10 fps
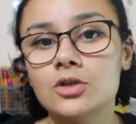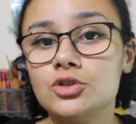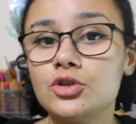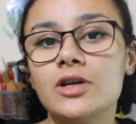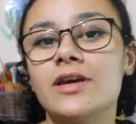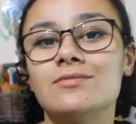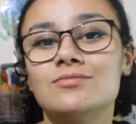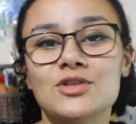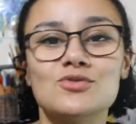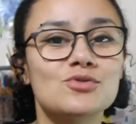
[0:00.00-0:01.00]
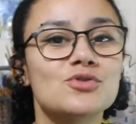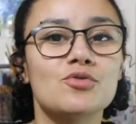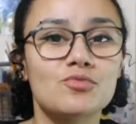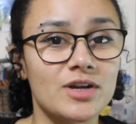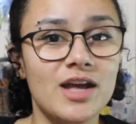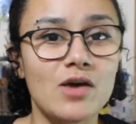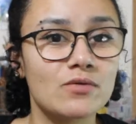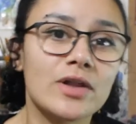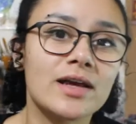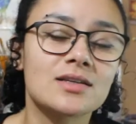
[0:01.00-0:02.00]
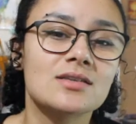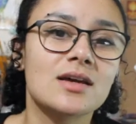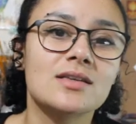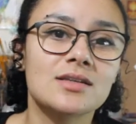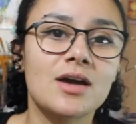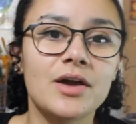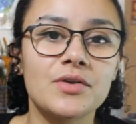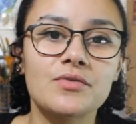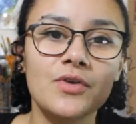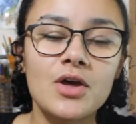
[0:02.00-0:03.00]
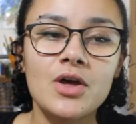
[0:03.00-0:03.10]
Doodling is also a really helpful exercise. It kind of,